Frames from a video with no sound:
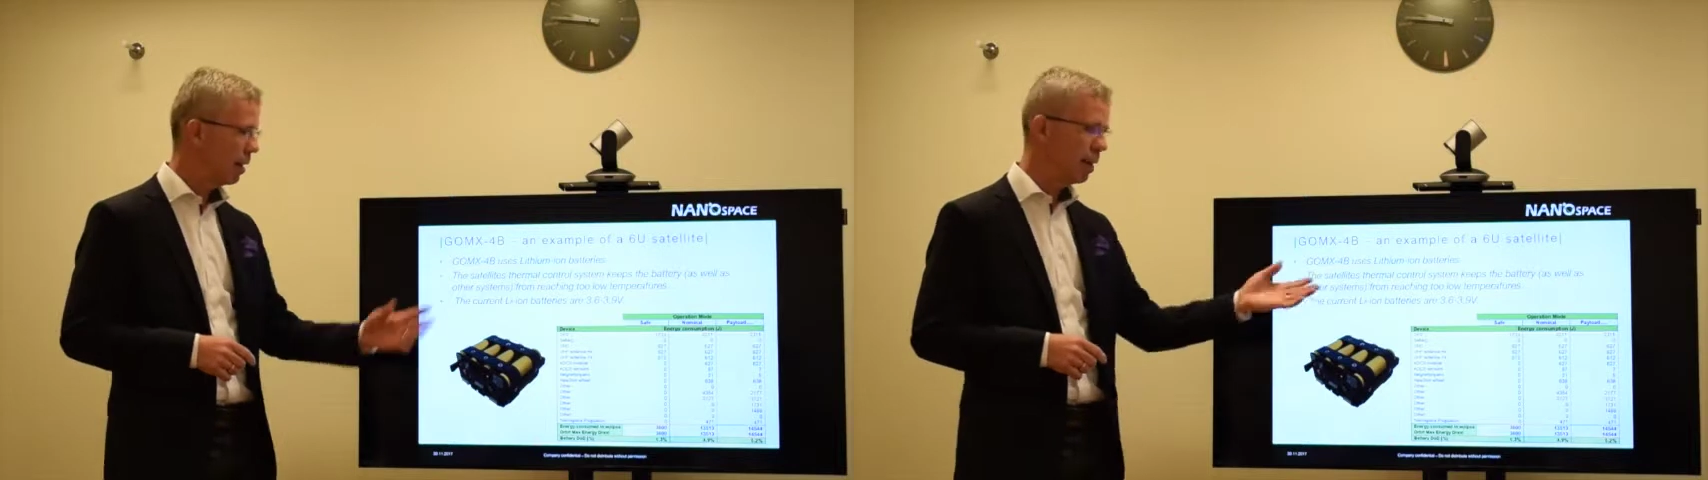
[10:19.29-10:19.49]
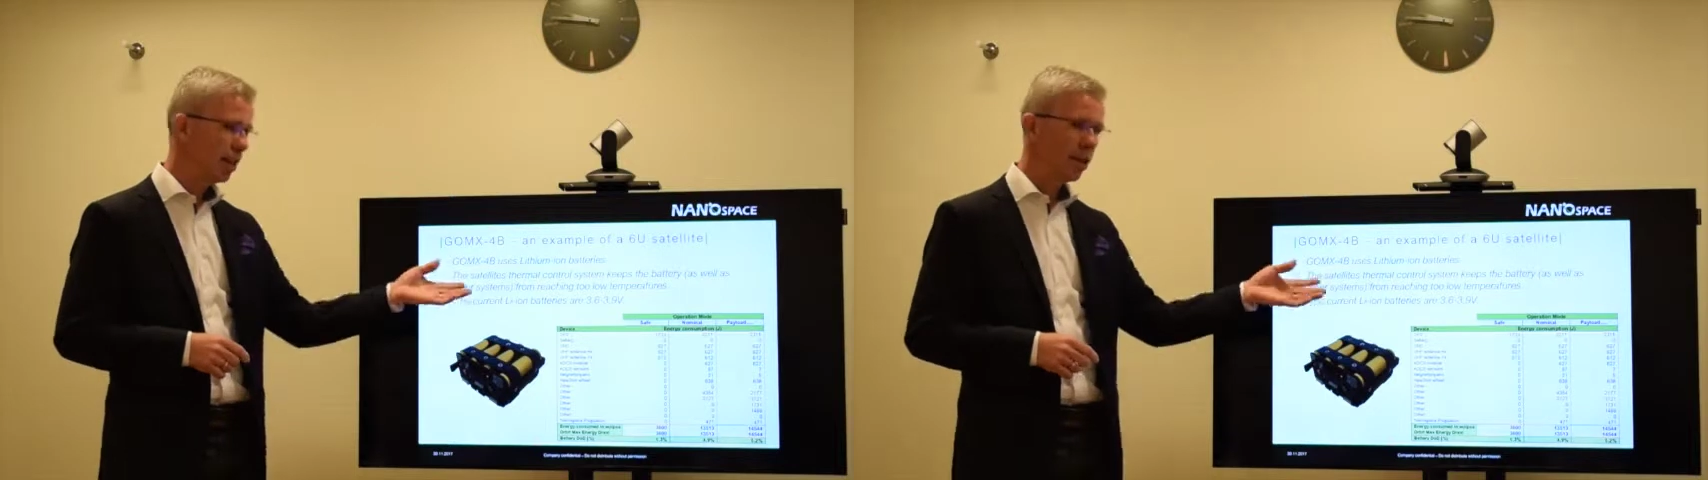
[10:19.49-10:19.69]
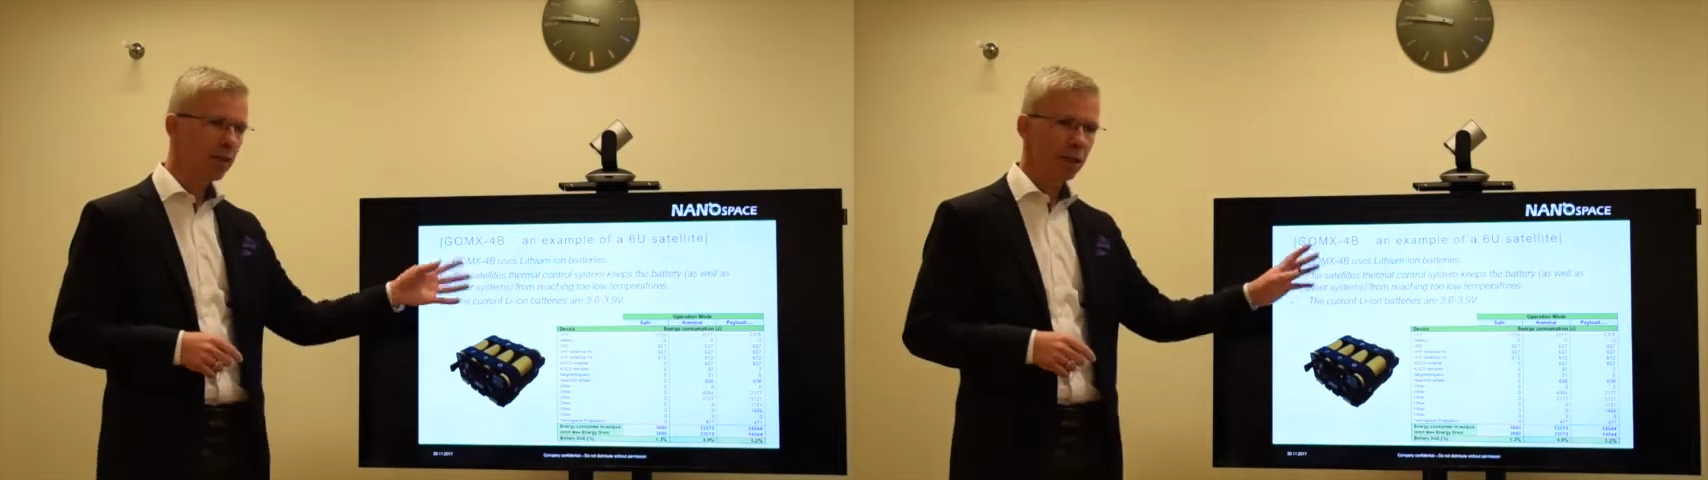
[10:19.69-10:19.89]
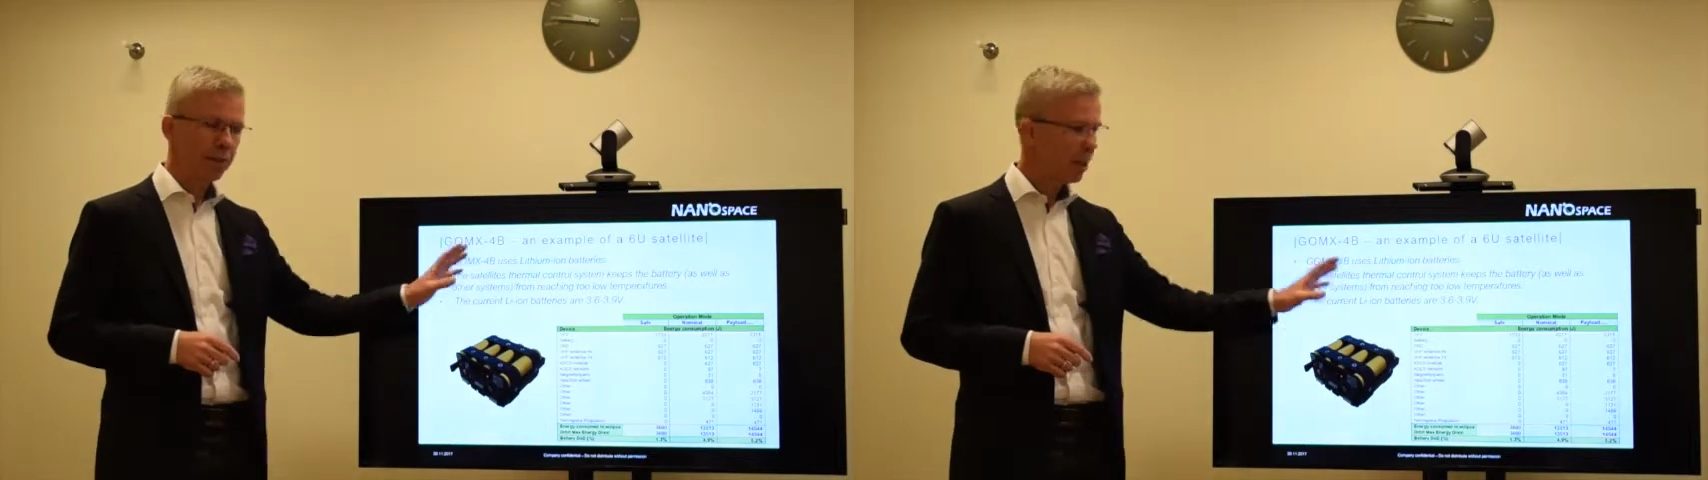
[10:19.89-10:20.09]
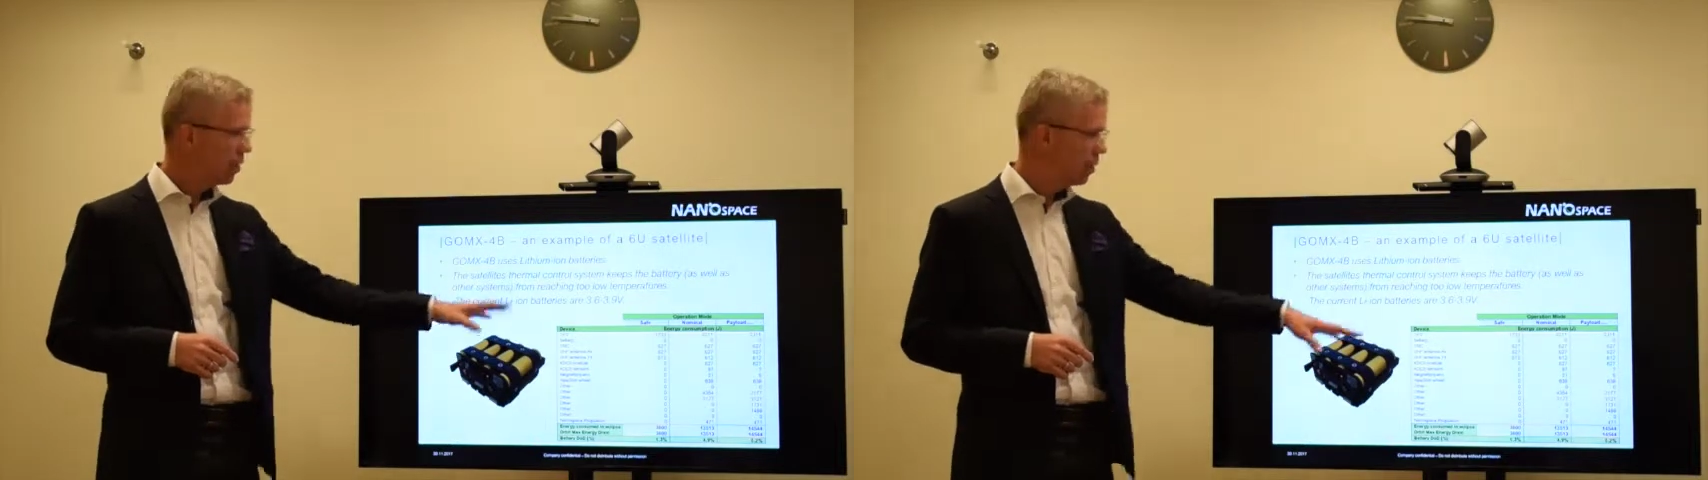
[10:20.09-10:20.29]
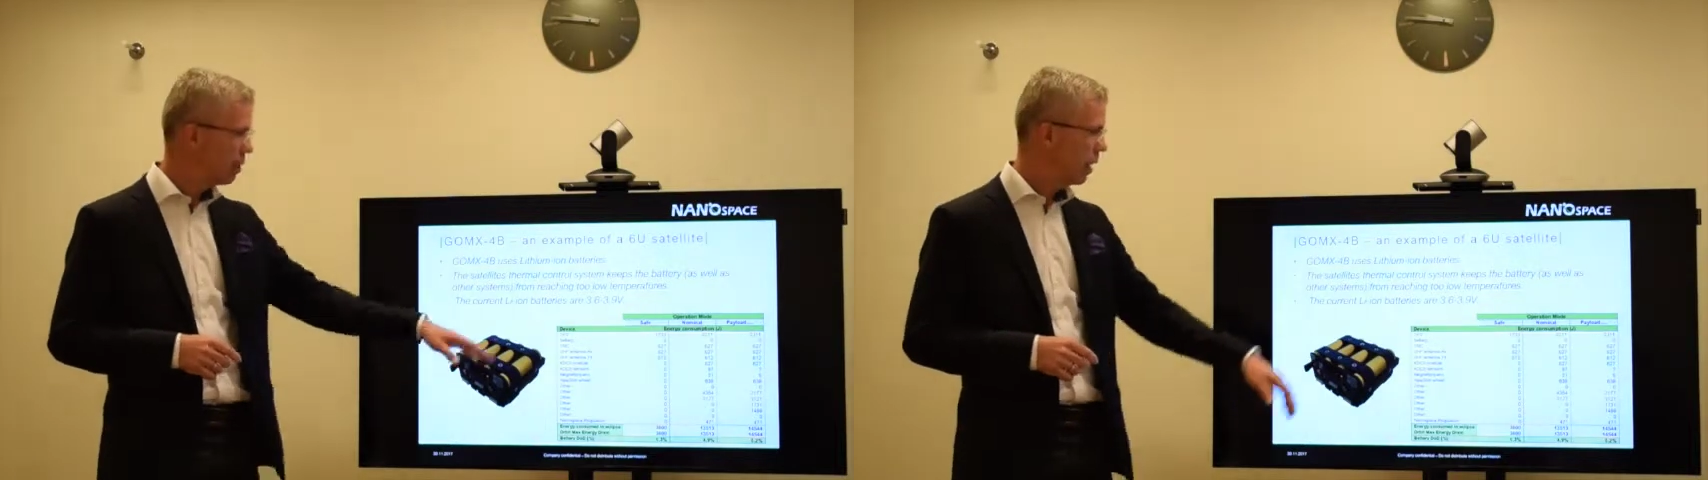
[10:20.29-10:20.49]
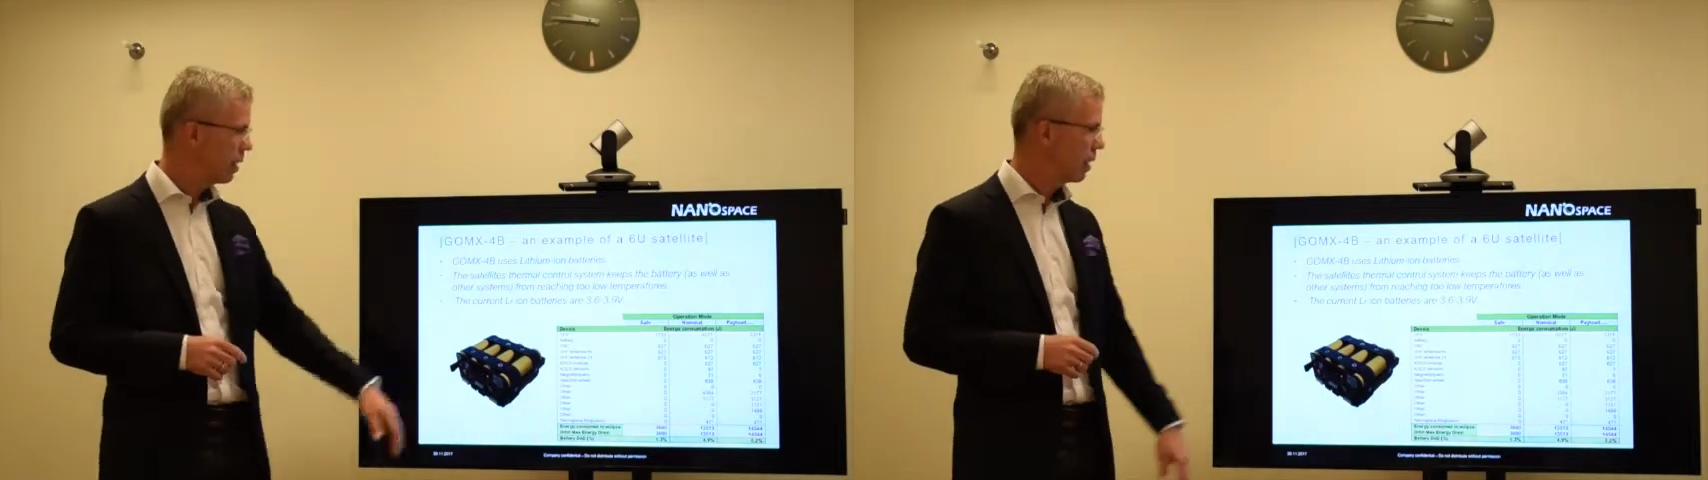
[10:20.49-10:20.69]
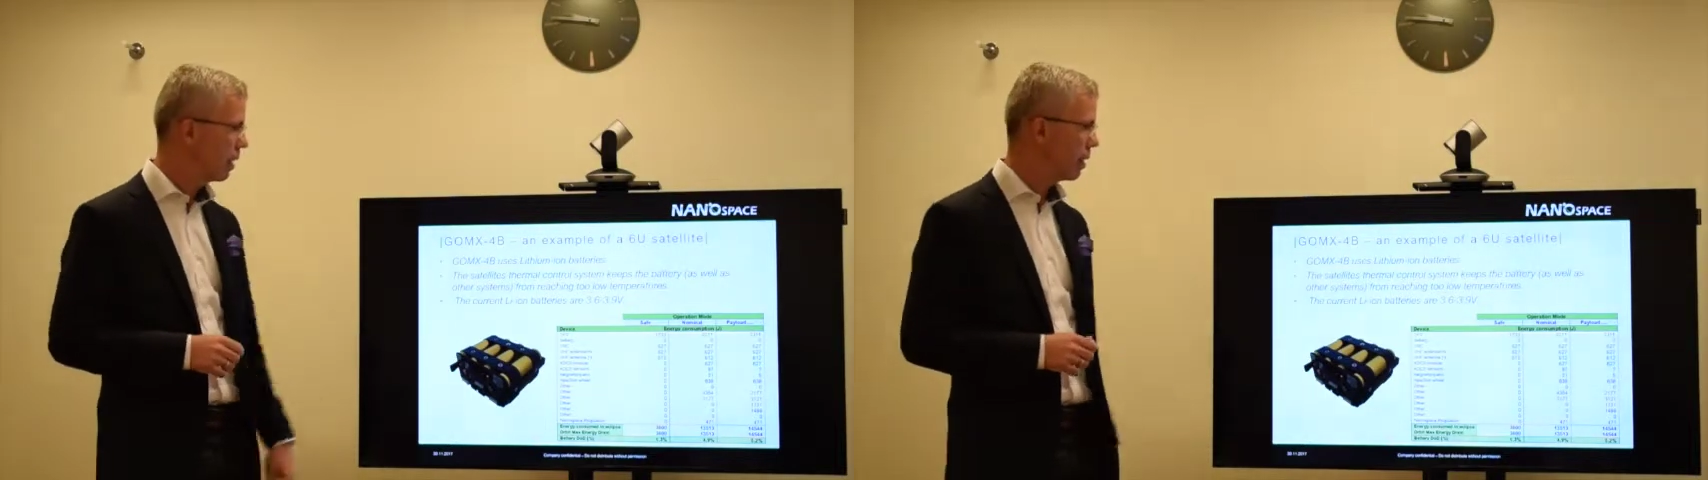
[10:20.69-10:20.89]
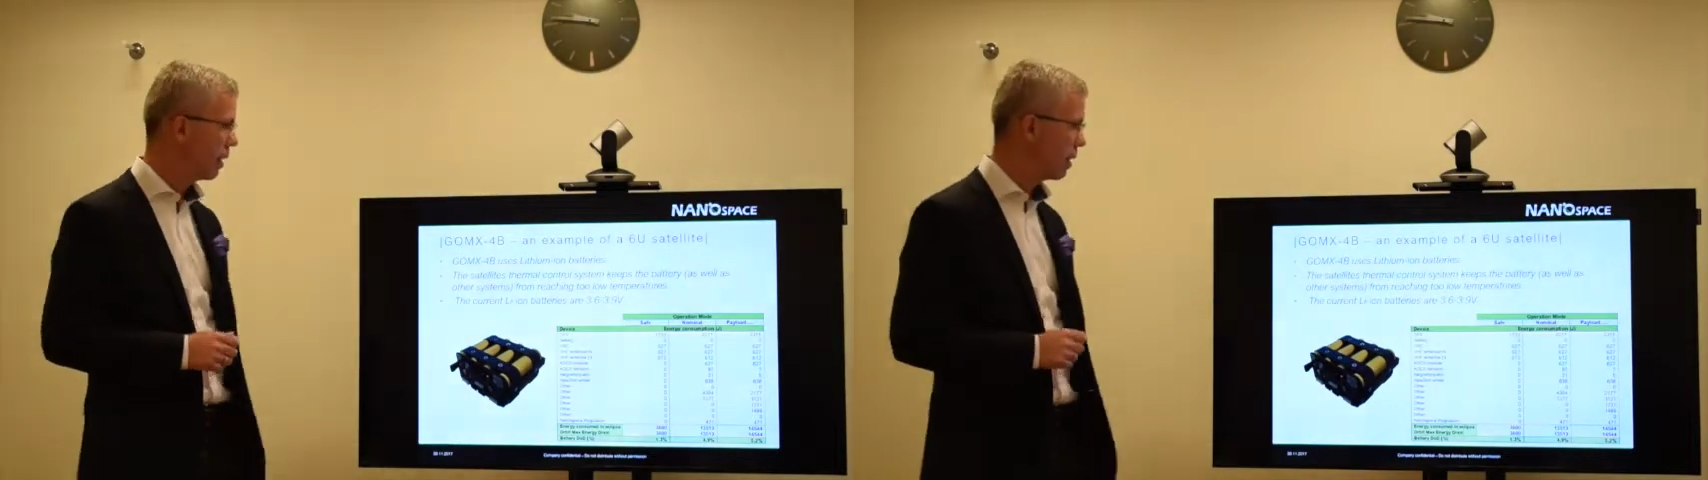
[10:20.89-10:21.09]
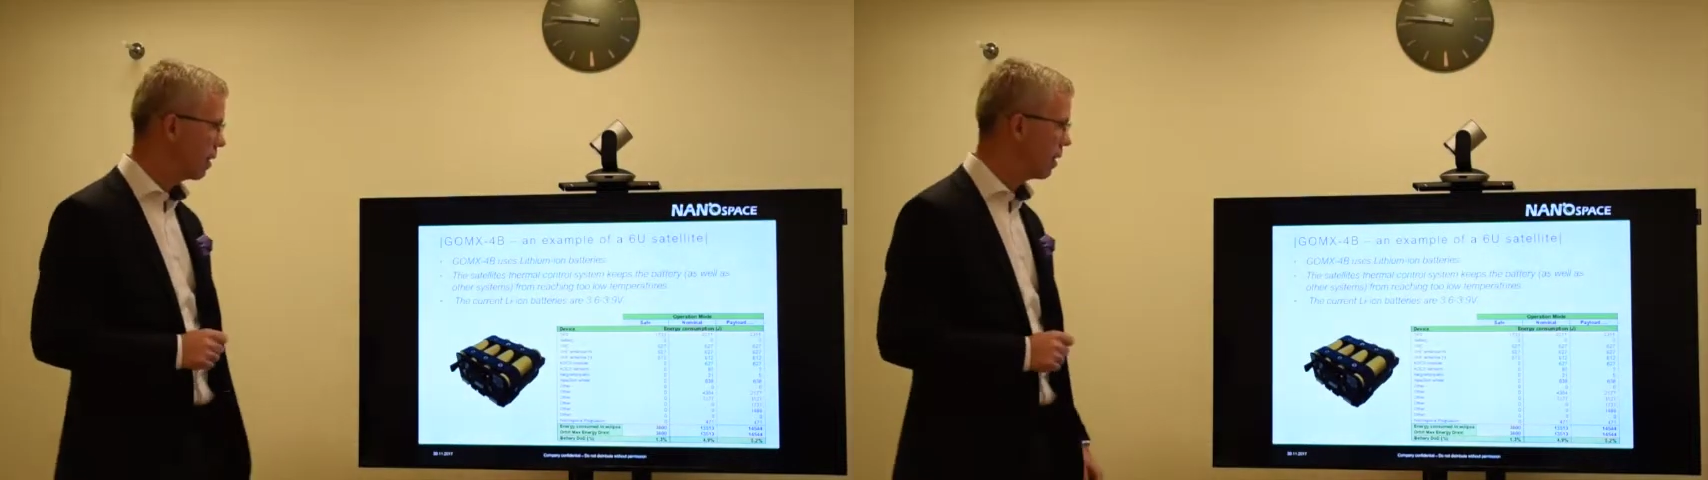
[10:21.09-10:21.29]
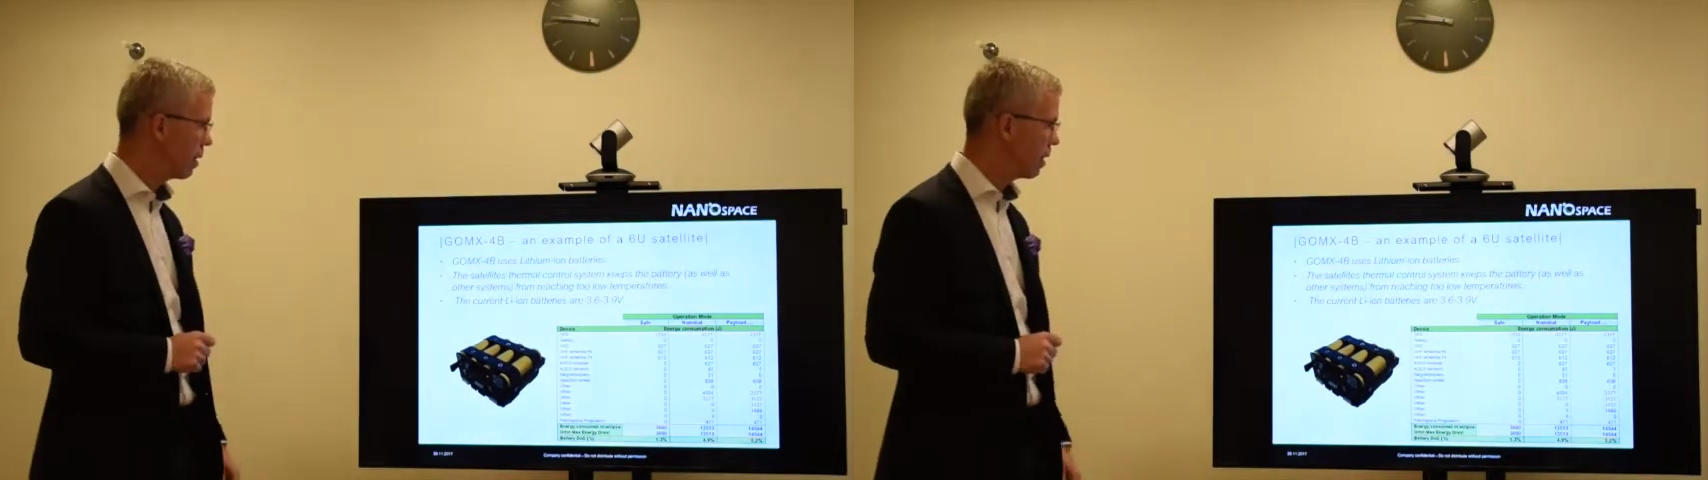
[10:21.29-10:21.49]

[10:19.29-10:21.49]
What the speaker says: in the document, you find detailed